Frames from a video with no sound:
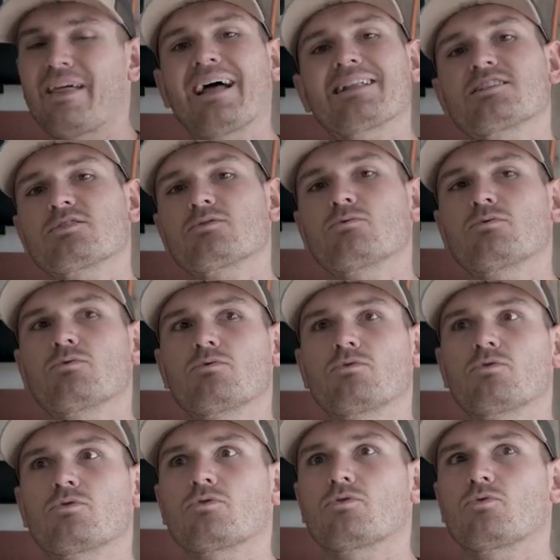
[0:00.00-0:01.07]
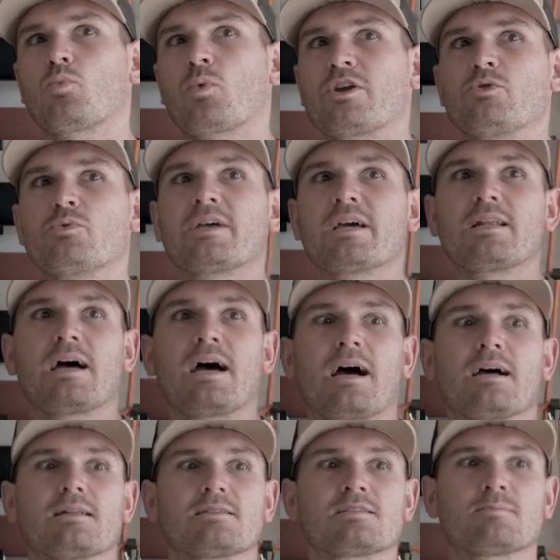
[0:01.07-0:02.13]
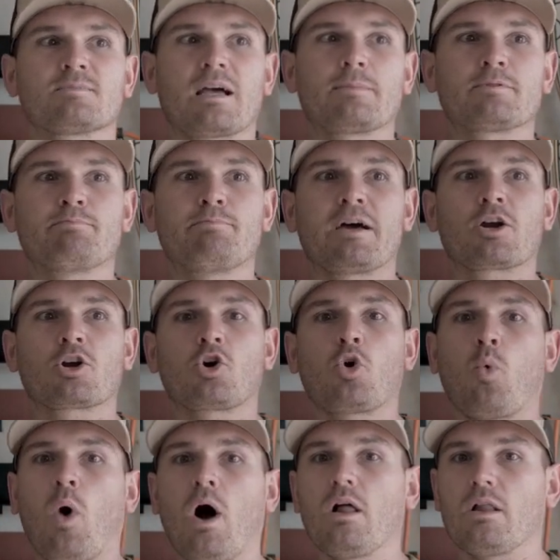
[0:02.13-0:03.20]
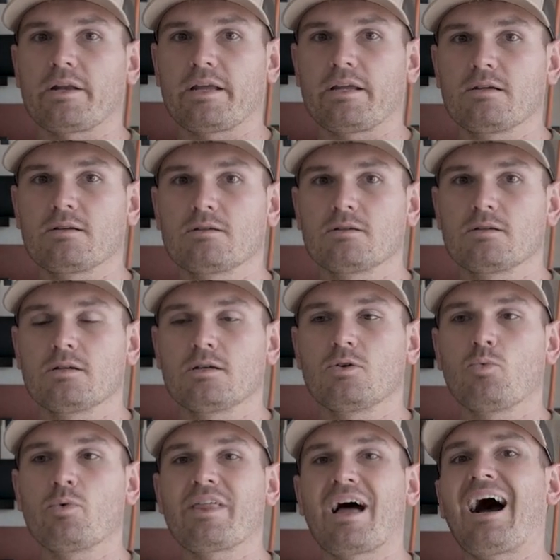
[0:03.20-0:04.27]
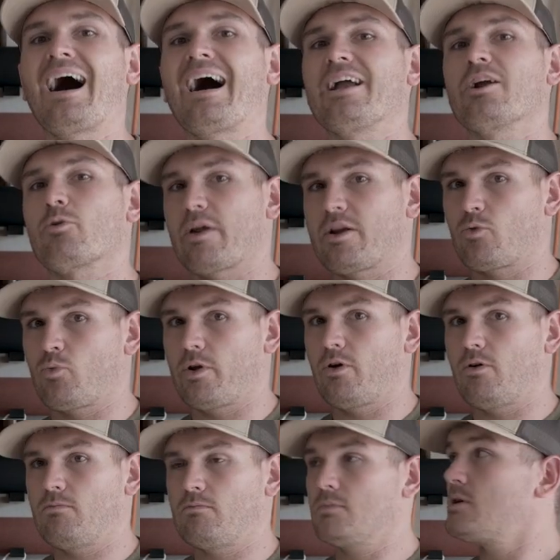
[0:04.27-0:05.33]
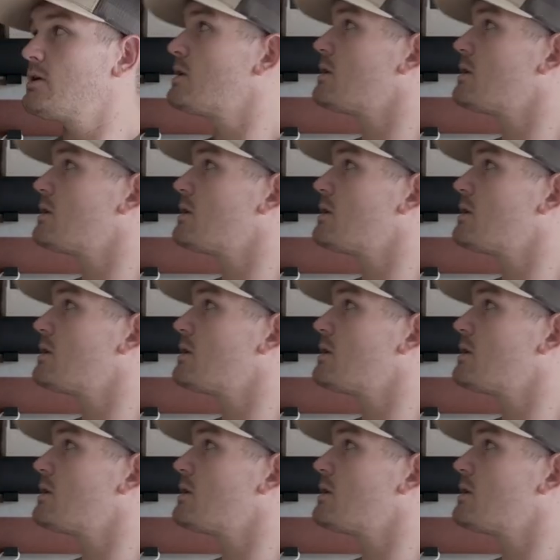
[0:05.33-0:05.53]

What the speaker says: That's where you get sometimes better quality with a higher end reel,